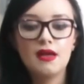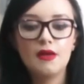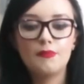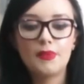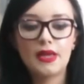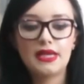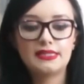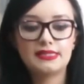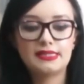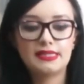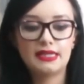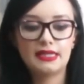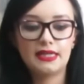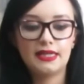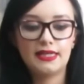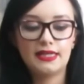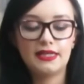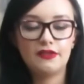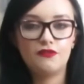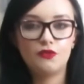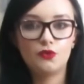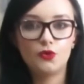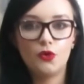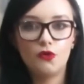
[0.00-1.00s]
basically,
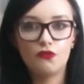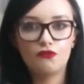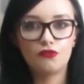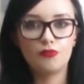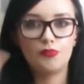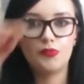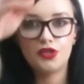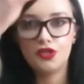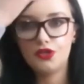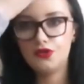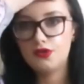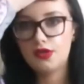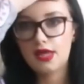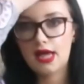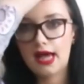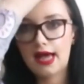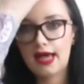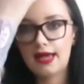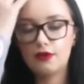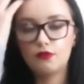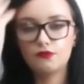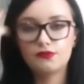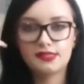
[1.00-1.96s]
if you're not from the UK,